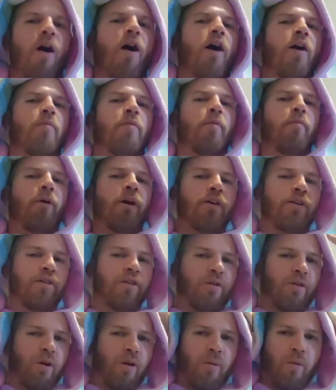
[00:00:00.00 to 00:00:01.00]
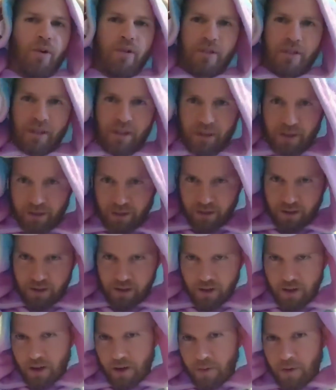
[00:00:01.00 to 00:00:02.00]
I'm in my unicorn onesie.
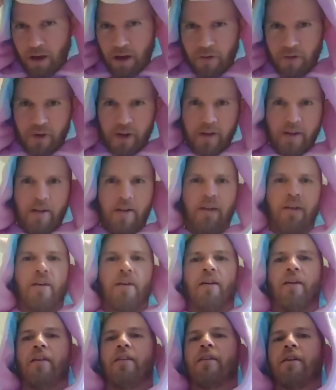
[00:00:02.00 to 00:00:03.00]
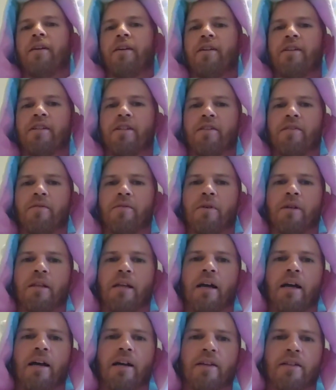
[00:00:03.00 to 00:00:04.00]
I'm having a nice,
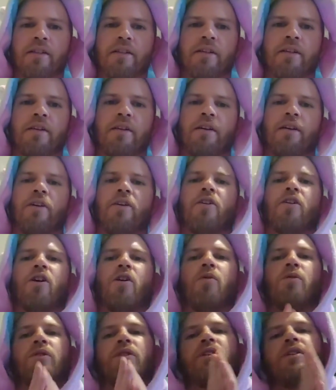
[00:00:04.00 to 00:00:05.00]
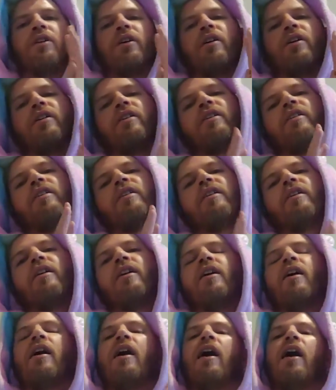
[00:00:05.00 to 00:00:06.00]
relaxed, cozy day.
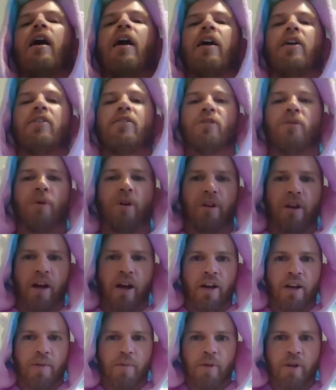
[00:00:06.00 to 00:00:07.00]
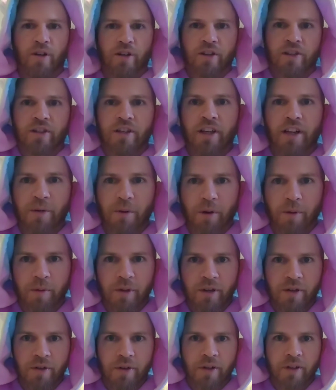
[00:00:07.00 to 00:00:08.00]
And you know what? I'm going to be honest, today we're going
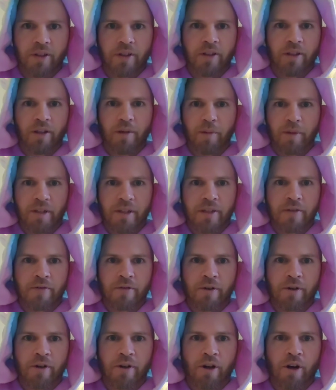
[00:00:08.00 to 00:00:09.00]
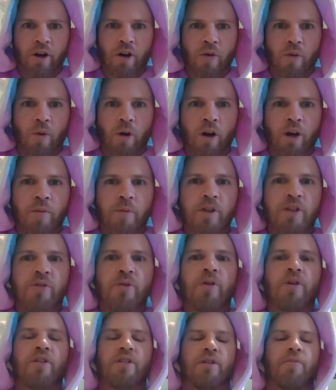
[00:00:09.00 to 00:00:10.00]
to be doing it a little bit different. We're going to be
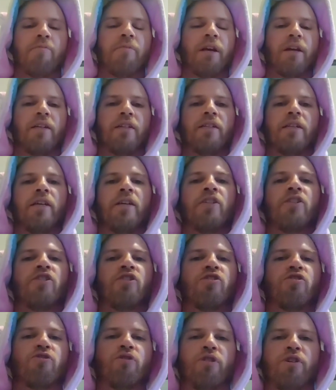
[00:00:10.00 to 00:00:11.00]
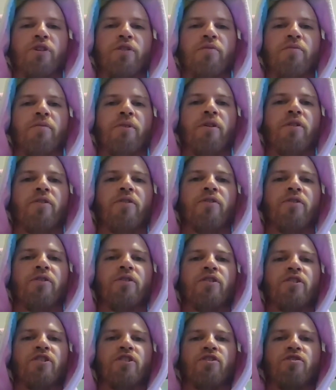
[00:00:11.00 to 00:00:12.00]
doing some nice, extreme,
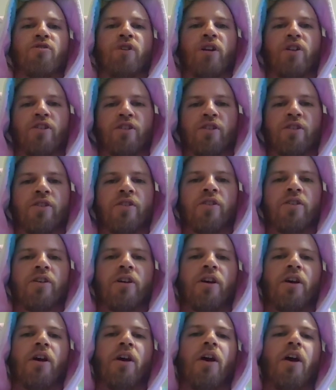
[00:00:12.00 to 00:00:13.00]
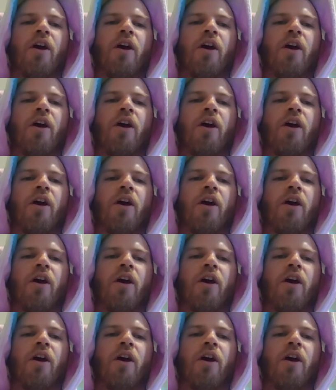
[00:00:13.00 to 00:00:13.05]
good stretches